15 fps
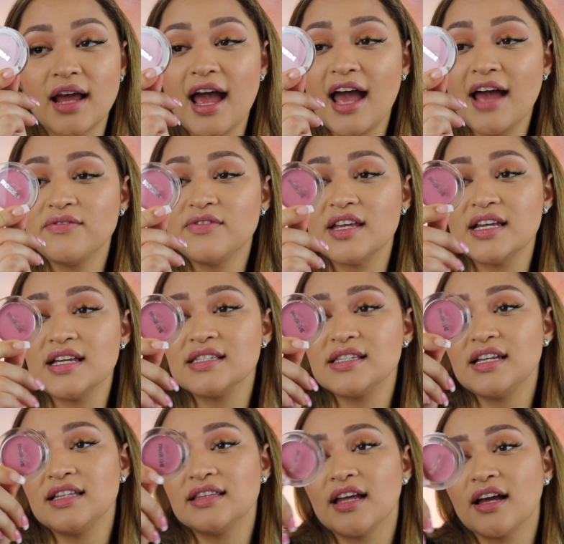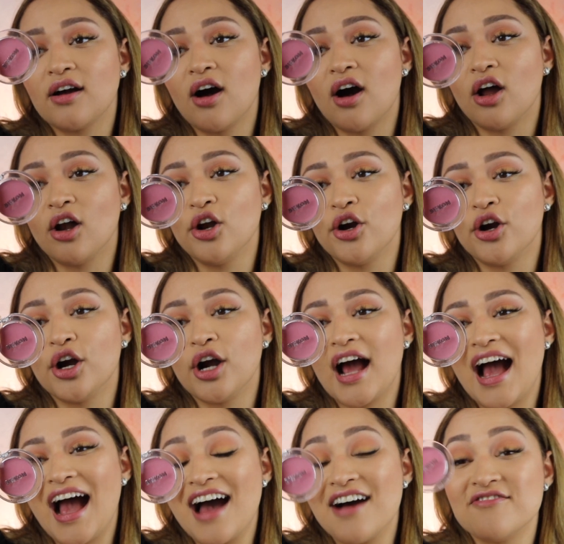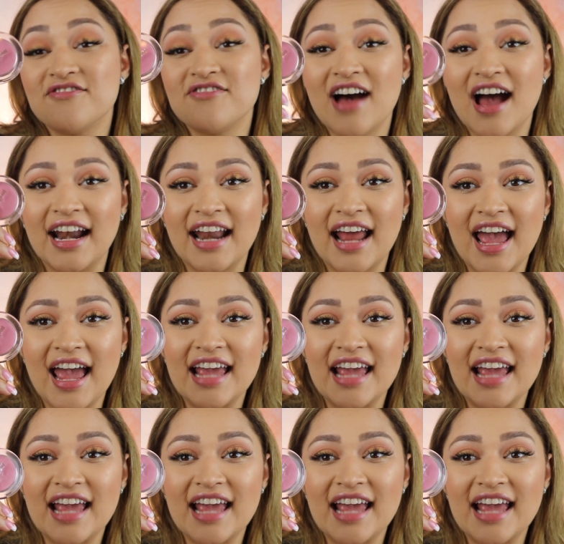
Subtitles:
I have this in the color Havana